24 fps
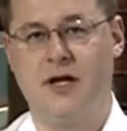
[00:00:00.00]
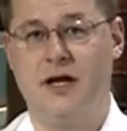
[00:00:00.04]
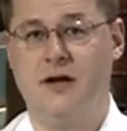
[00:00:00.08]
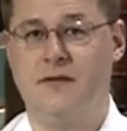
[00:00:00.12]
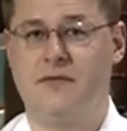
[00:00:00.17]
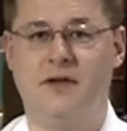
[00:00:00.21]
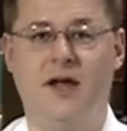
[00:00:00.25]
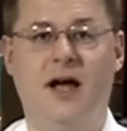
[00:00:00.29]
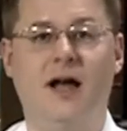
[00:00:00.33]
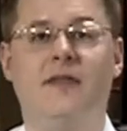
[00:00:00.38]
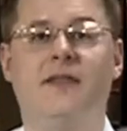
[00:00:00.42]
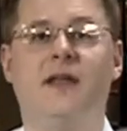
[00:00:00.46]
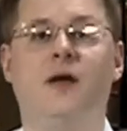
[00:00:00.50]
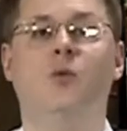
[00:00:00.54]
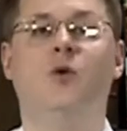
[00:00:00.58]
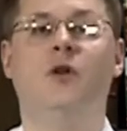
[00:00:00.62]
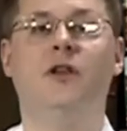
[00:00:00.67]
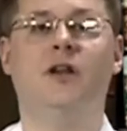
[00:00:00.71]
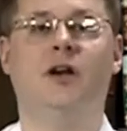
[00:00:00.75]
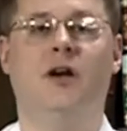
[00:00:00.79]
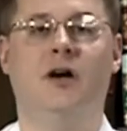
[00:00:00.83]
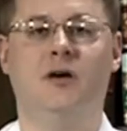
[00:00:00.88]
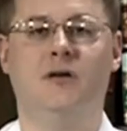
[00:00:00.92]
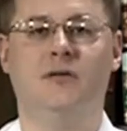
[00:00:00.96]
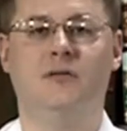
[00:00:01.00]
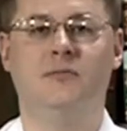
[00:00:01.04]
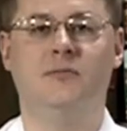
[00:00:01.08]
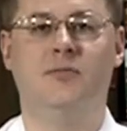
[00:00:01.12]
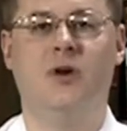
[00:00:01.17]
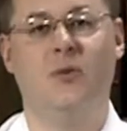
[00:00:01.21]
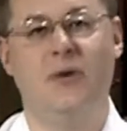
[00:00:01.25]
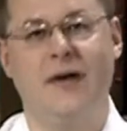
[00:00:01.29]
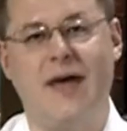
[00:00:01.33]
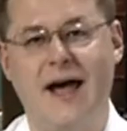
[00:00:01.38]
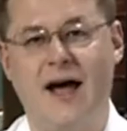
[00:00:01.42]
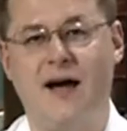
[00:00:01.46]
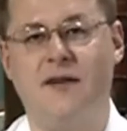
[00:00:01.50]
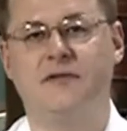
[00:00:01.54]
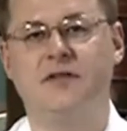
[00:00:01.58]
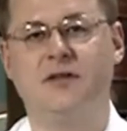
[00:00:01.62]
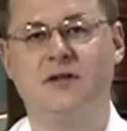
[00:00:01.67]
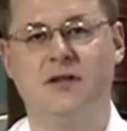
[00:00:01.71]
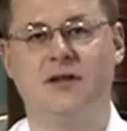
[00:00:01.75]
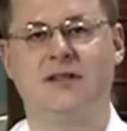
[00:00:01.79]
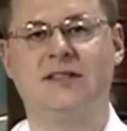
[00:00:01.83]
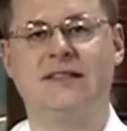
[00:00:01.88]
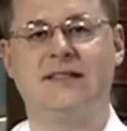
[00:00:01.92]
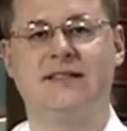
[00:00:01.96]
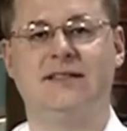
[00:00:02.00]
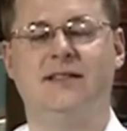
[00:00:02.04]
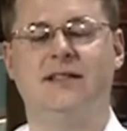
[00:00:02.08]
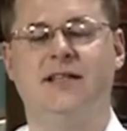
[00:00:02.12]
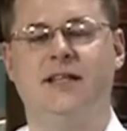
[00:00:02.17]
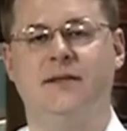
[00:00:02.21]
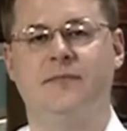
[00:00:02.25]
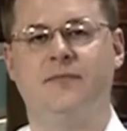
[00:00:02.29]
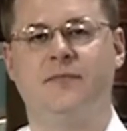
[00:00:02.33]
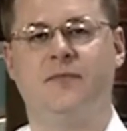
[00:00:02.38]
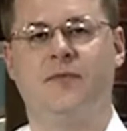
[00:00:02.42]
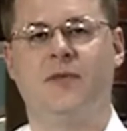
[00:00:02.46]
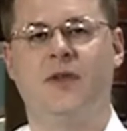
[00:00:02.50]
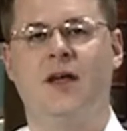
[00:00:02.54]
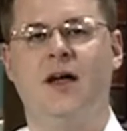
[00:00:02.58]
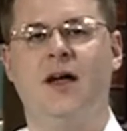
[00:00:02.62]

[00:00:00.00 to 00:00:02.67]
And if not, then we'll know. But we have to look to see.